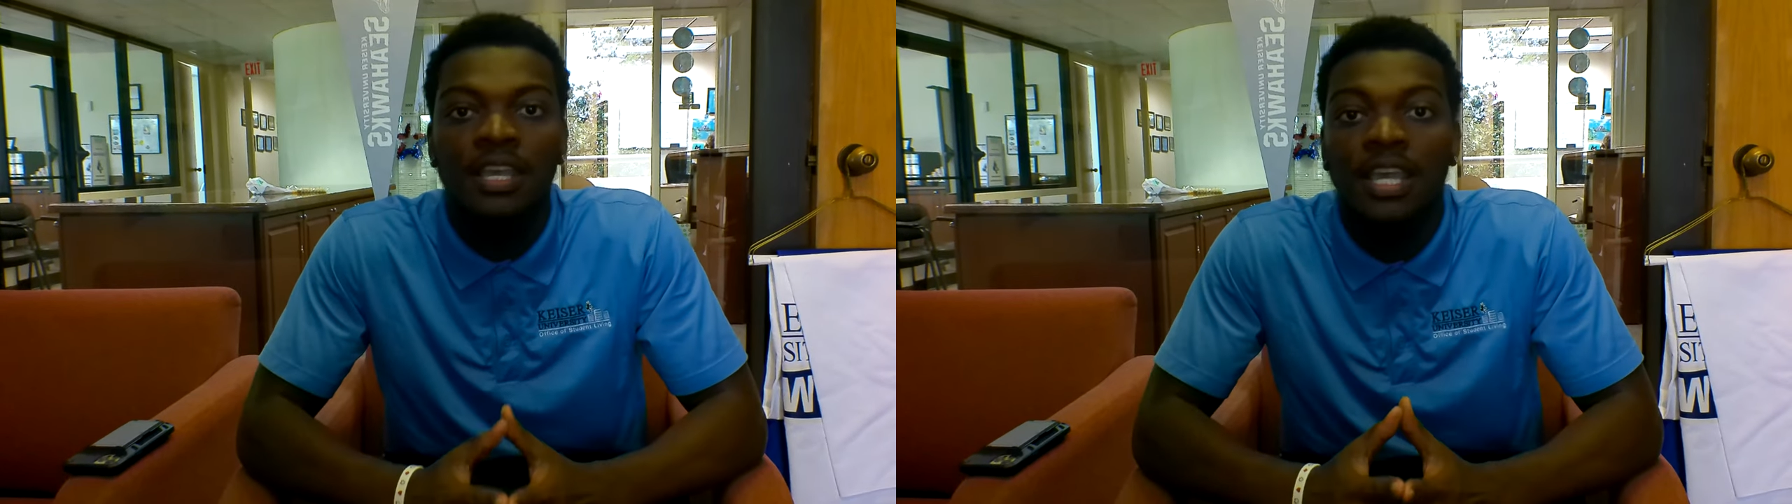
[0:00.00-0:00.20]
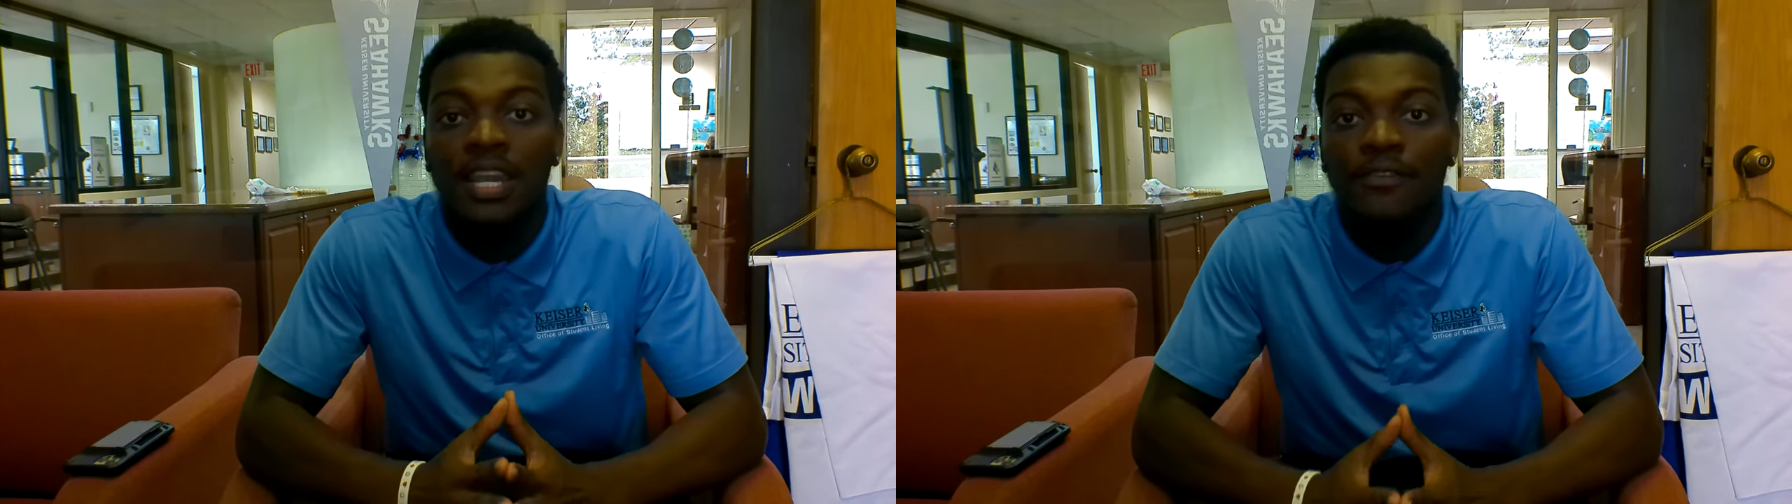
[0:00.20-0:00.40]

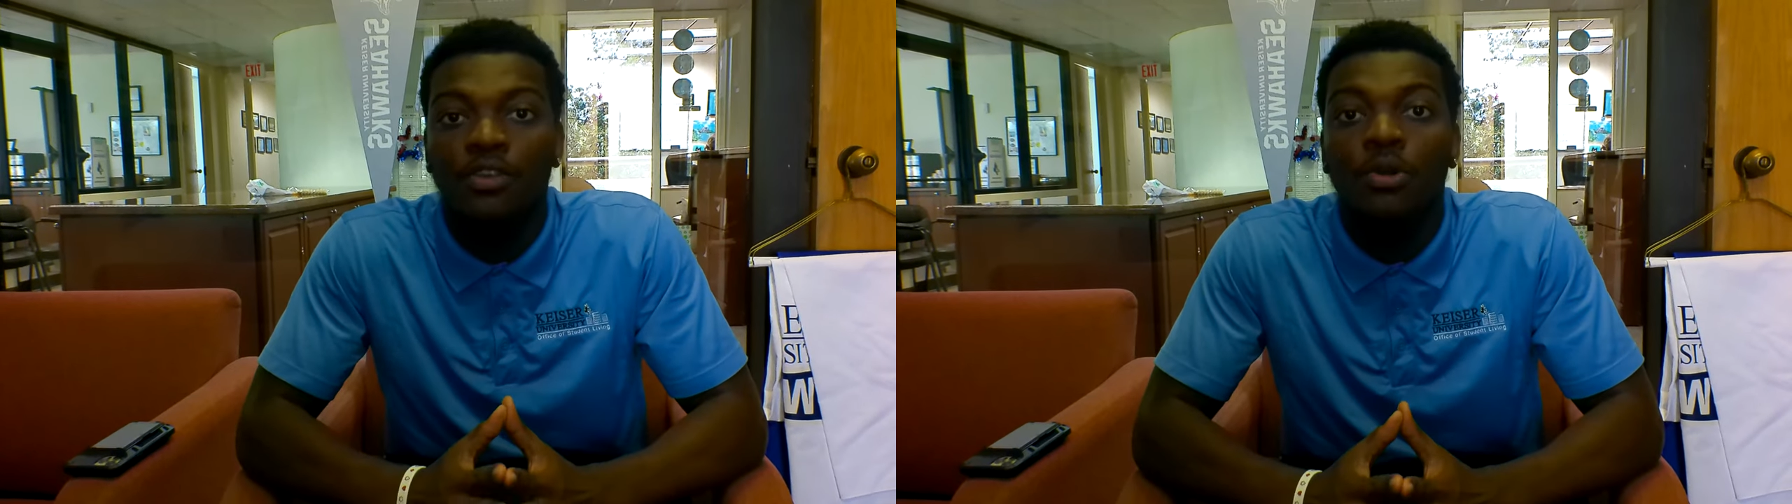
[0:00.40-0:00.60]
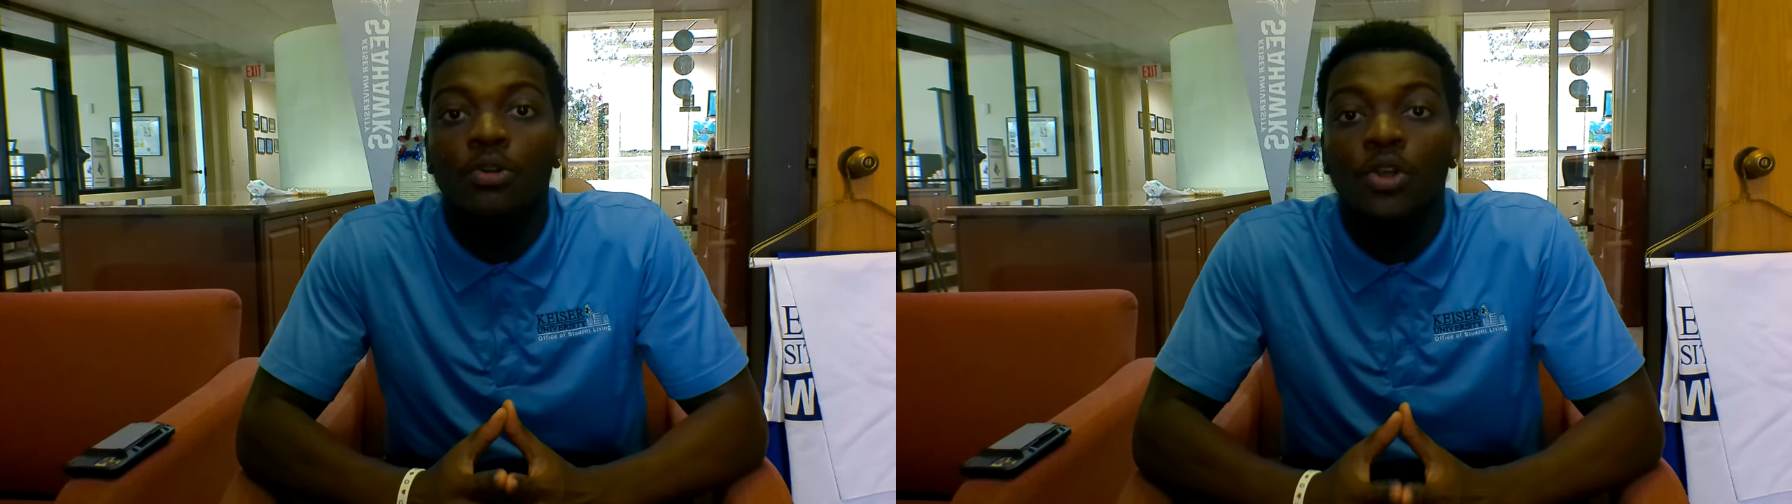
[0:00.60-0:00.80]
And if you
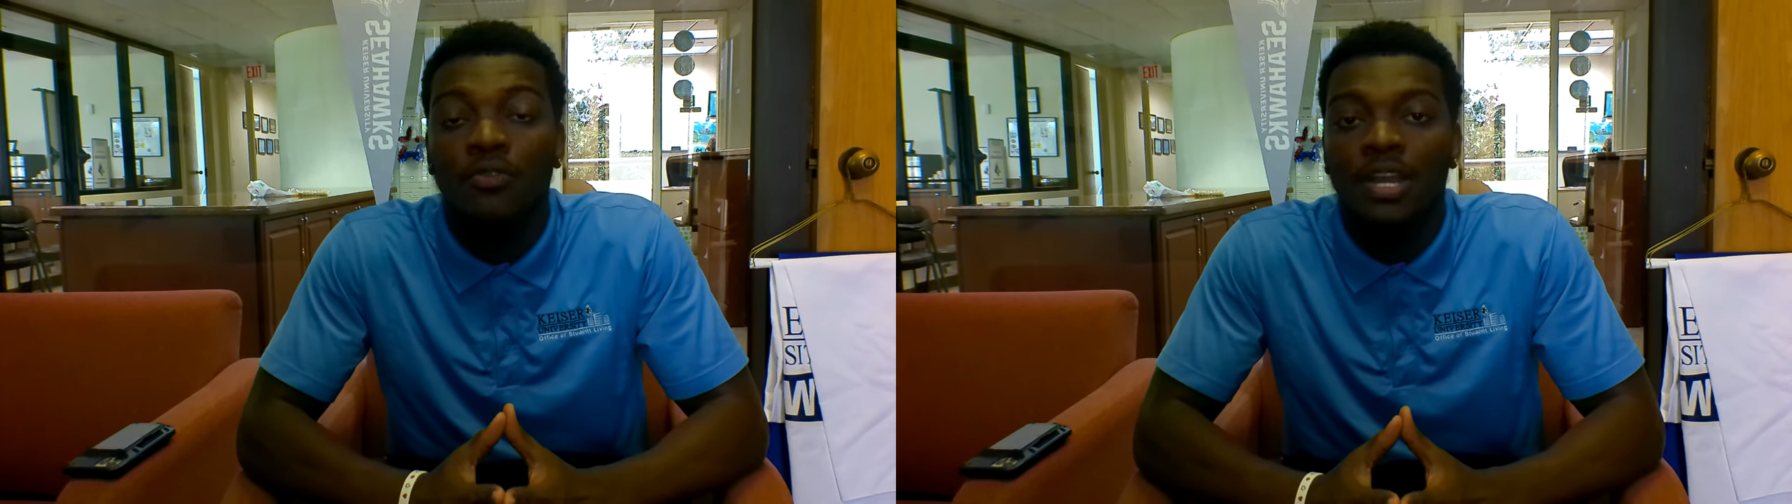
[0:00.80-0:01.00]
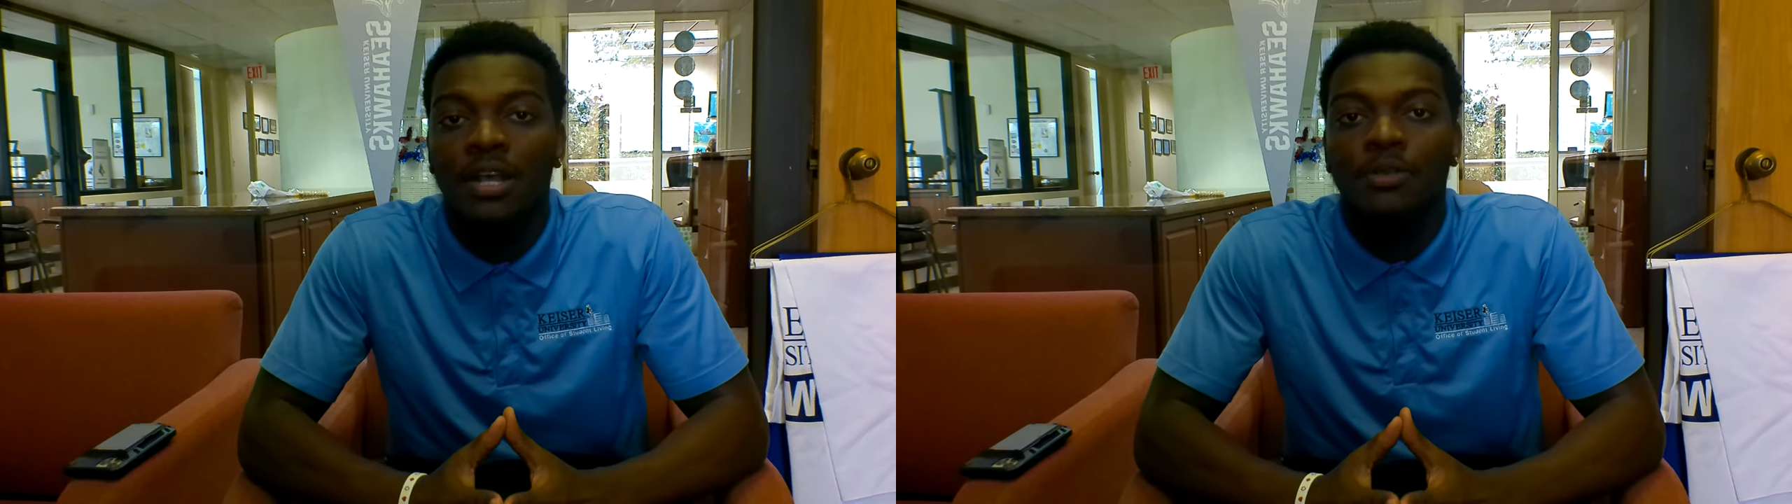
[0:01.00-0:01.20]
don't know
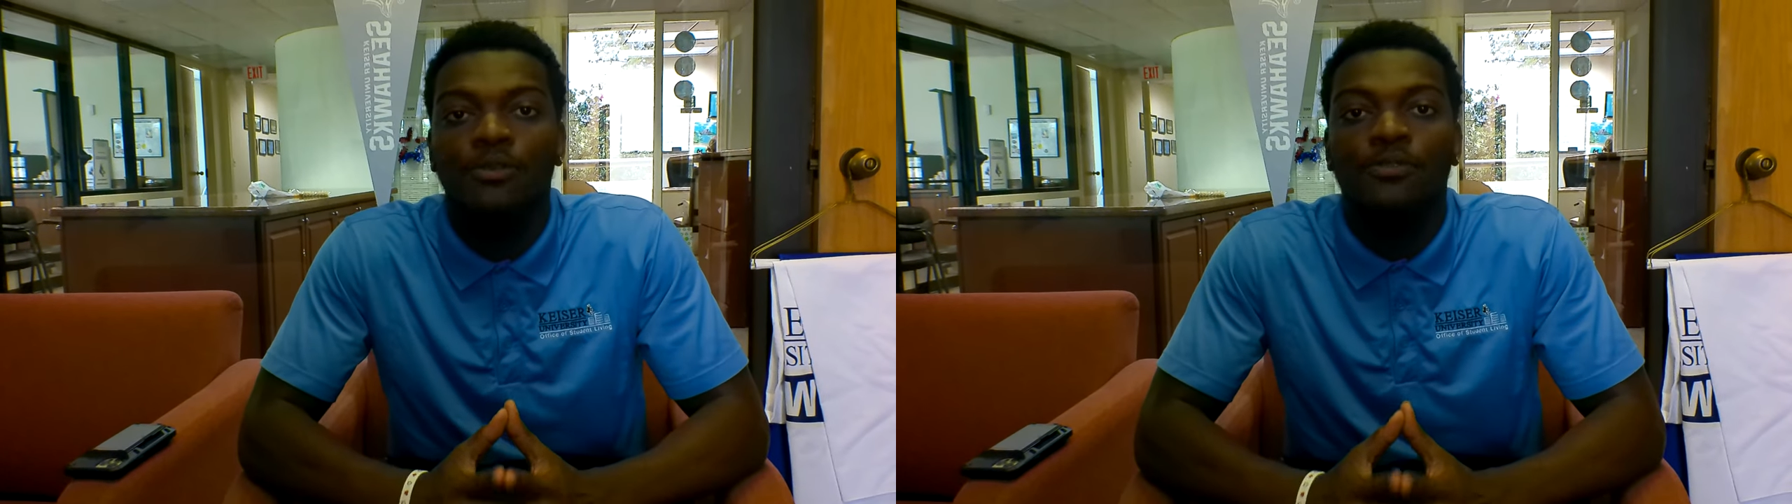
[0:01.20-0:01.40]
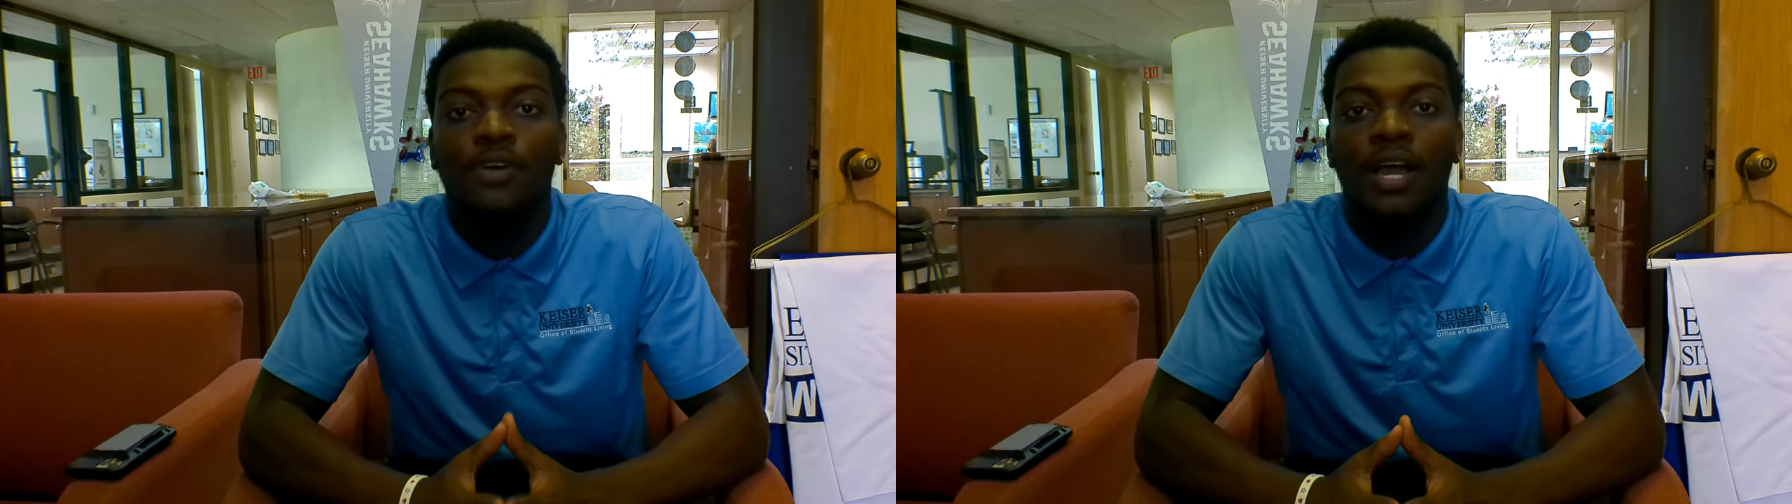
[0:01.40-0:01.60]
right now, it's
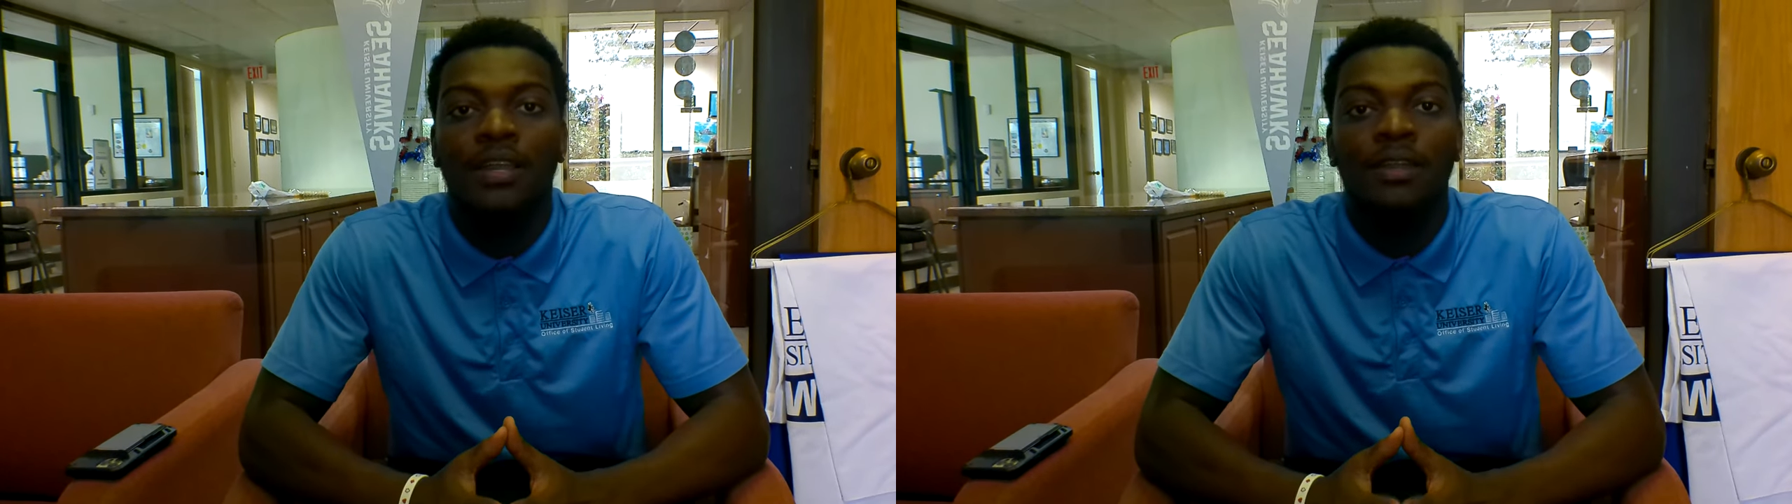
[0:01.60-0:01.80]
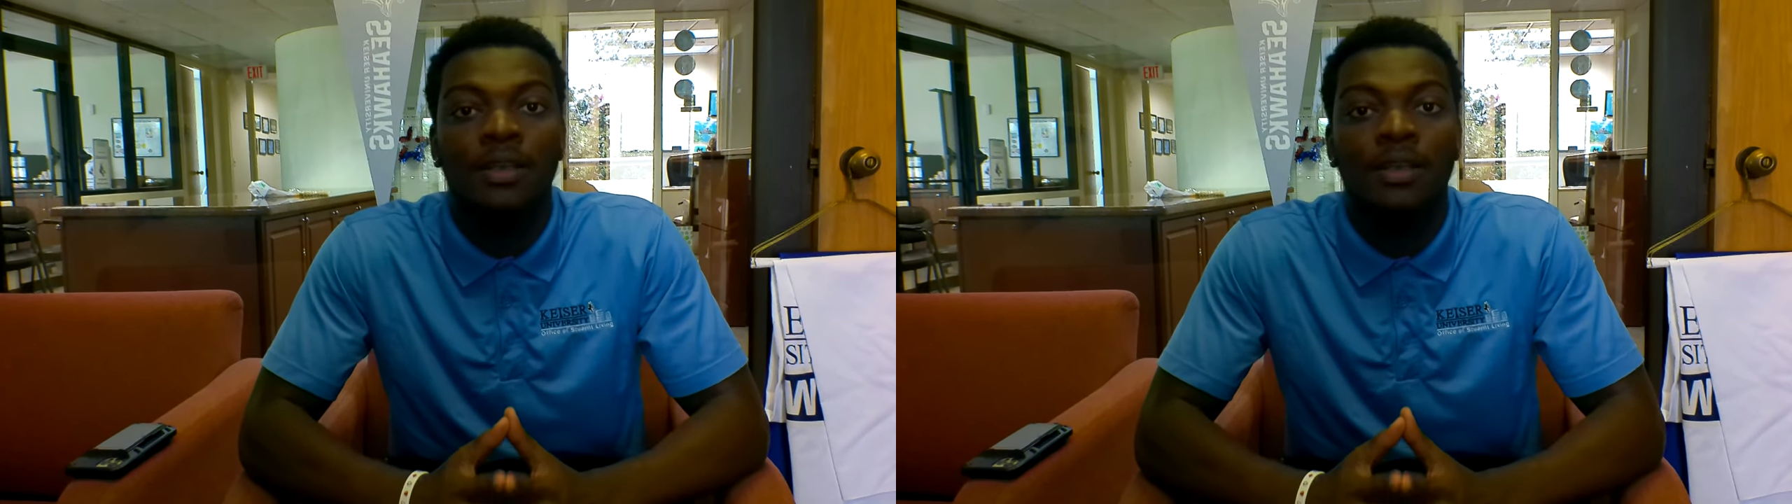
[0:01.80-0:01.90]
fine.